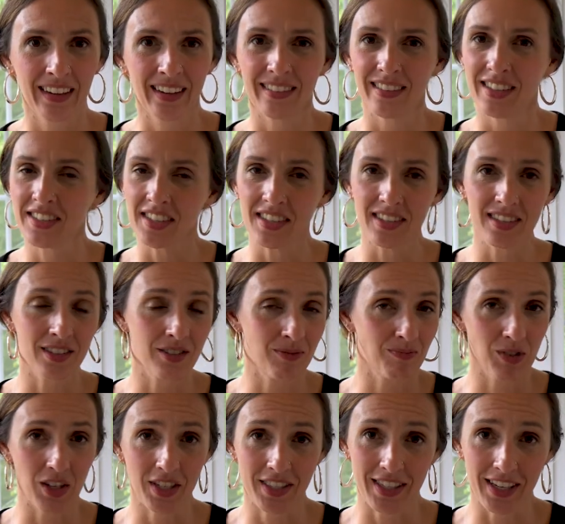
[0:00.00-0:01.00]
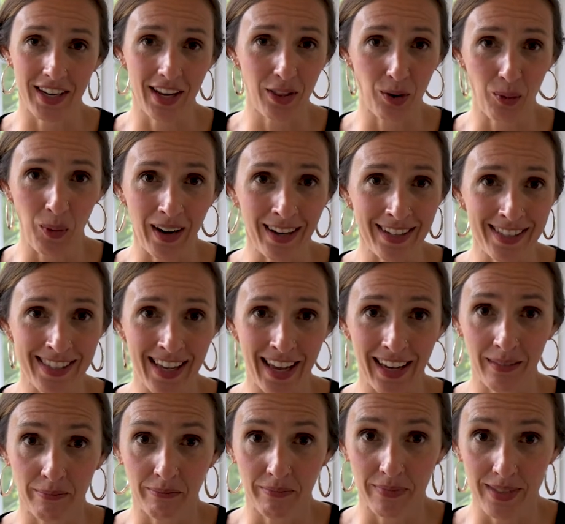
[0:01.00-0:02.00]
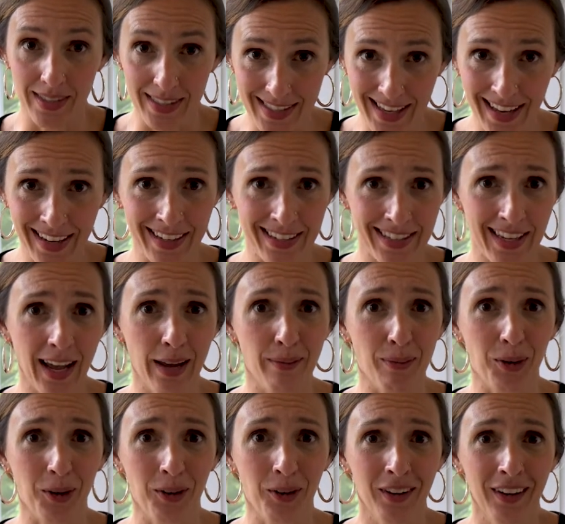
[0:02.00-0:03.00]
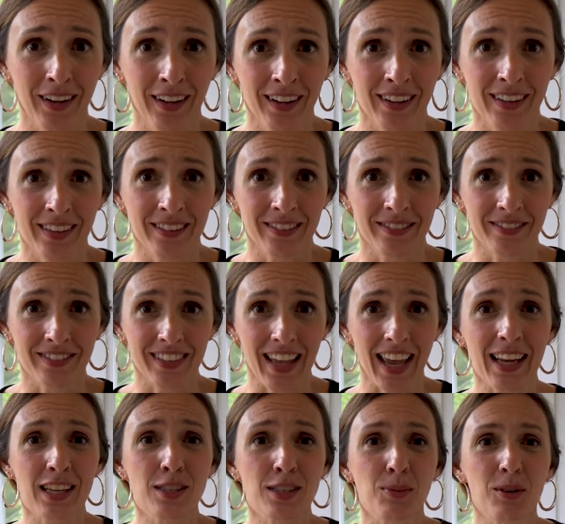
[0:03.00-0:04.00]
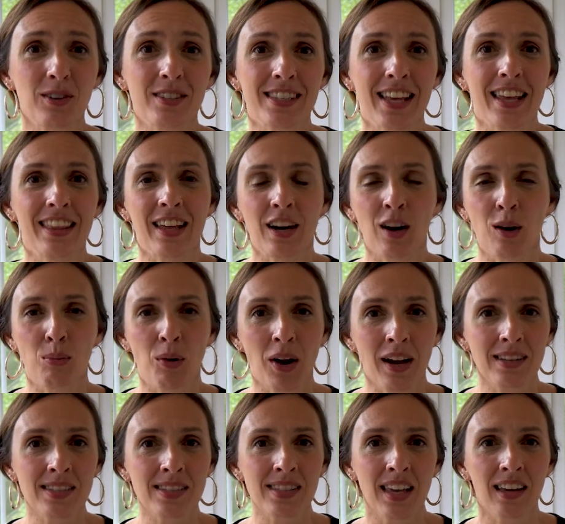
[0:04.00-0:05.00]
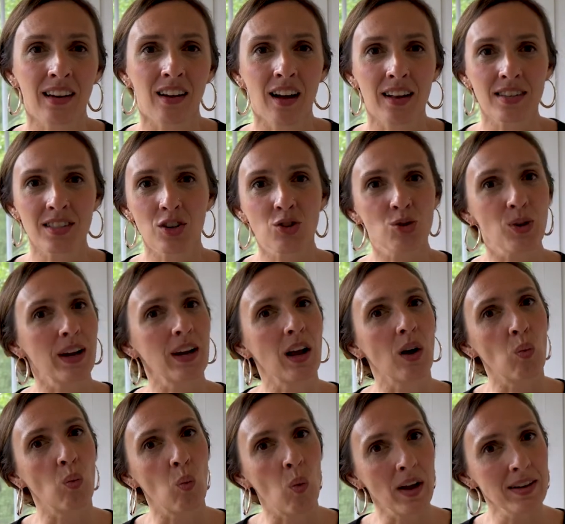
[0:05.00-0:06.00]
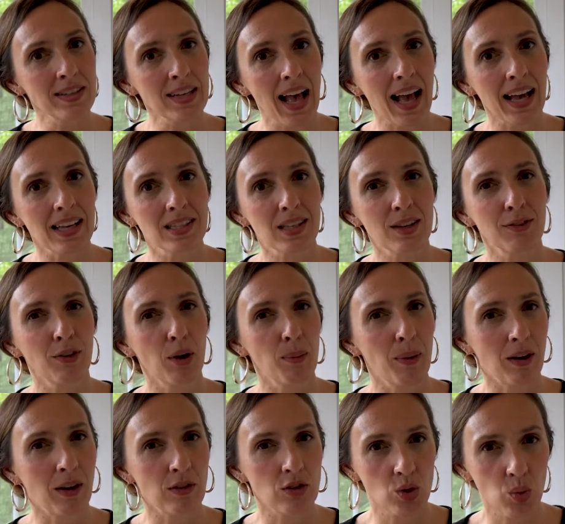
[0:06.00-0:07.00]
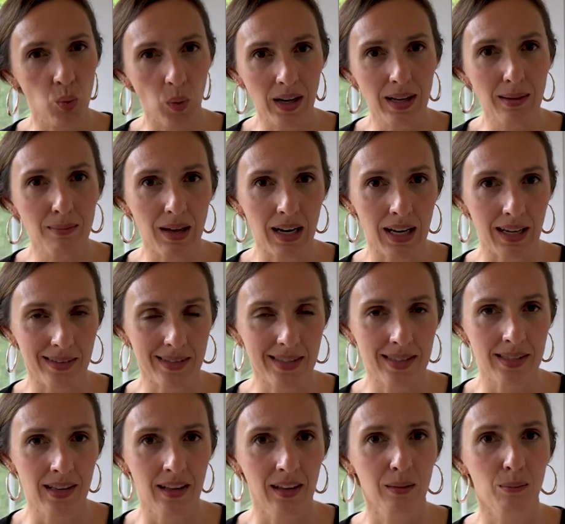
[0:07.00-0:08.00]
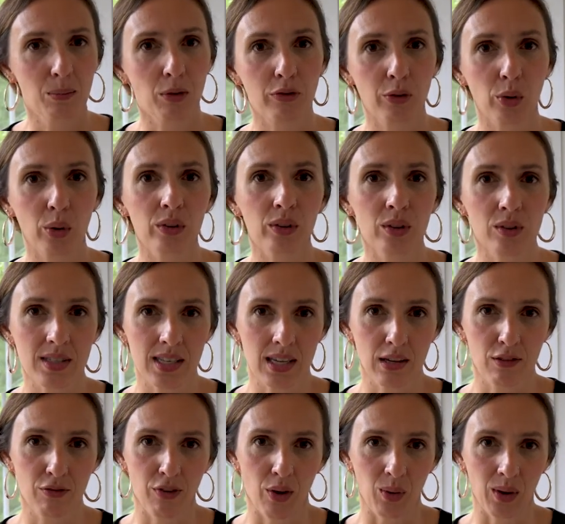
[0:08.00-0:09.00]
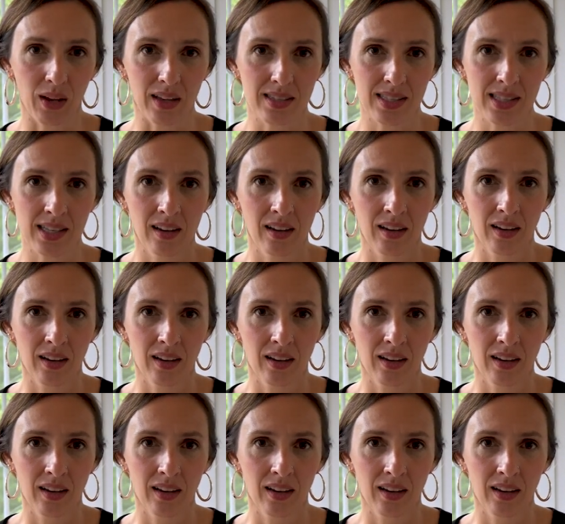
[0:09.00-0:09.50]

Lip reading: This is just another way to say set a timer. Experts say that our brains can concentrate on one task for about 20 minutes before losing focus.